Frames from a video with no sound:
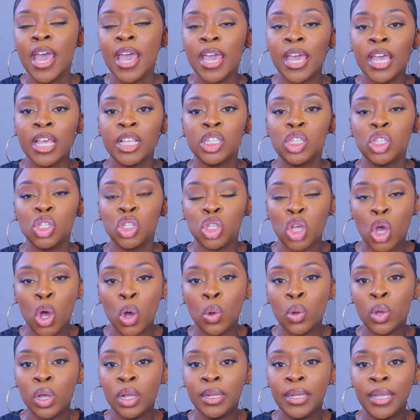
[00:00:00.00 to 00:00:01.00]
It's
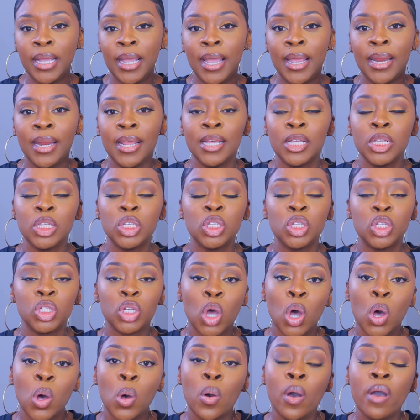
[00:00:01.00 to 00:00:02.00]
so clean, it's
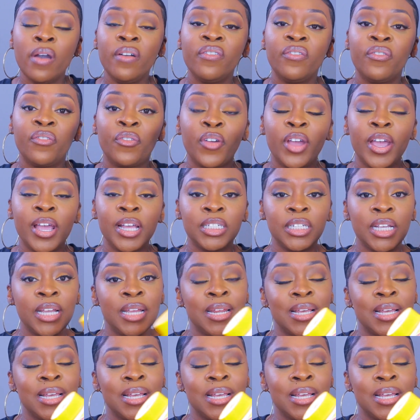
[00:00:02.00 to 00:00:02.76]
so fresh.